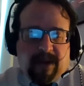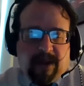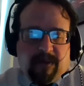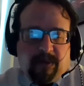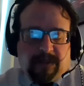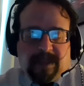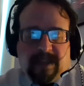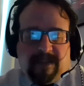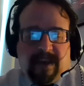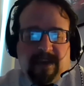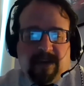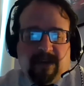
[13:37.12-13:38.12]
will
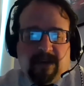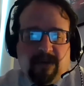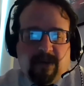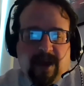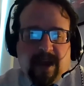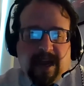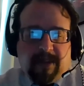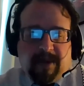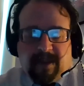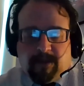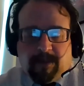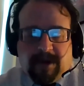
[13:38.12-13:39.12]
continue. I
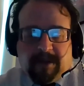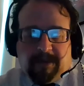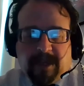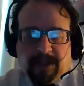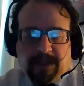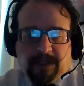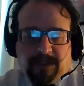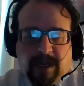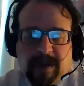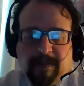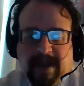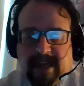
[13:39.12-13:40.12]
think we'll probably also
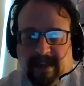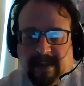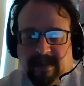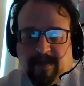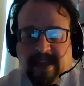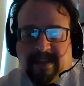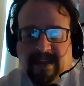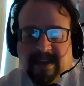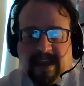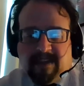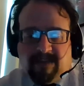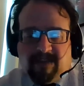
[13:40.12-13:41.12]
talk about independent
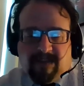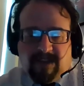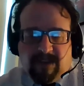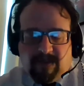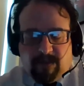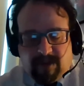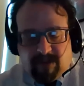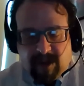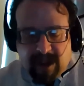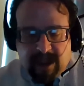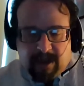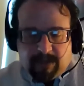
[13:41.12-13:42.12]
agencies, which
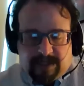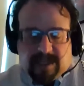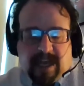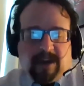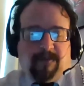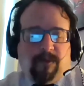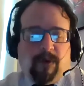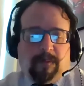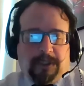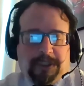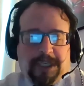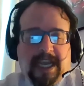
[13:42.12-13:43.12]
was not a
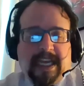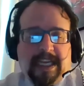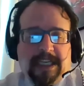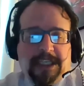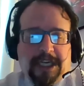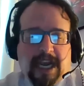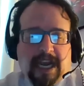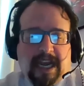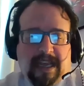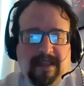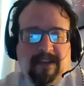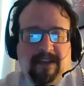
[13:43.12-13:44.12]
formal change
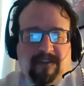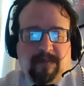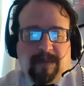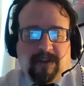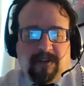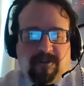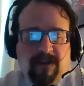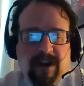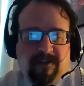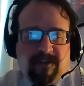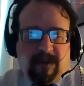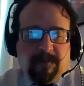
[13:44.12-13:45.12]
in this
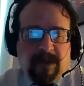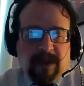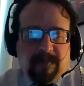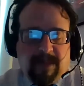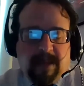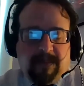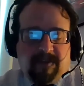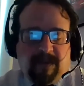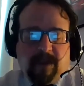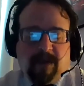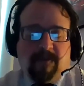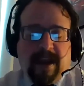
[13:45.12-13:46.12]
administration, but maybe some
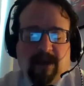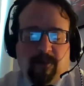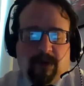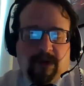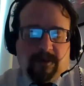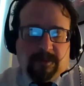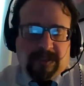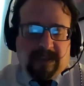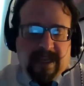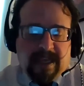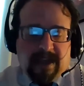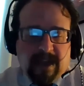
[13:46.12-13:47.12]
of the groundwork was
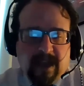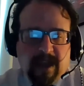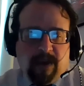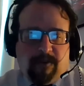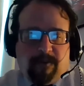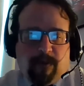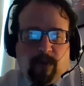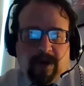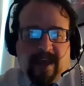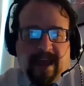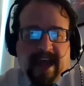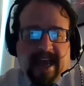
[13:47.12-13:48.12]
laid for
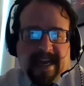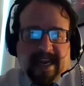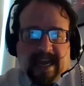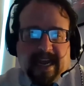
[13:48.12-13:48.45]
that.